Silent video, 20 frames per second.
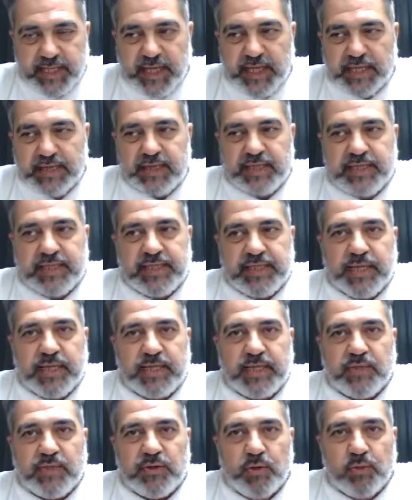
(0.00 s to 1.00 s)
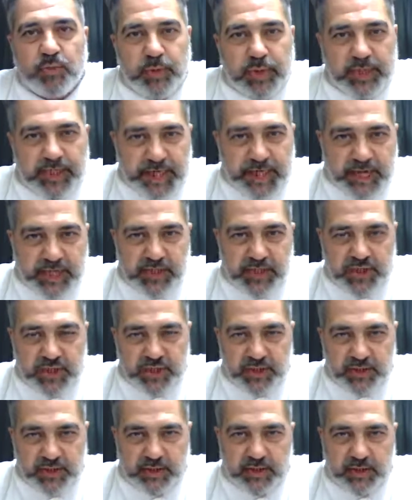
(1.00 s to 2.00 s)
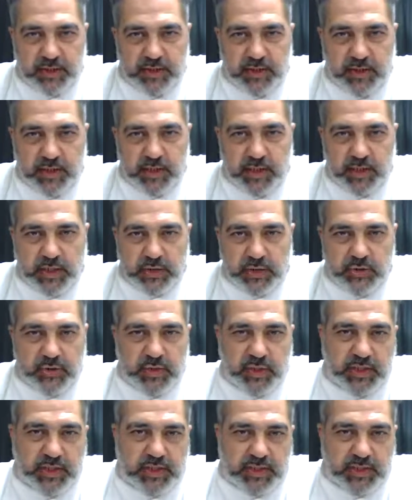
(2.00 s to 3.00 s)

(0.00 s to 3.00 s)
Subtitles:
and there is like an obligation on his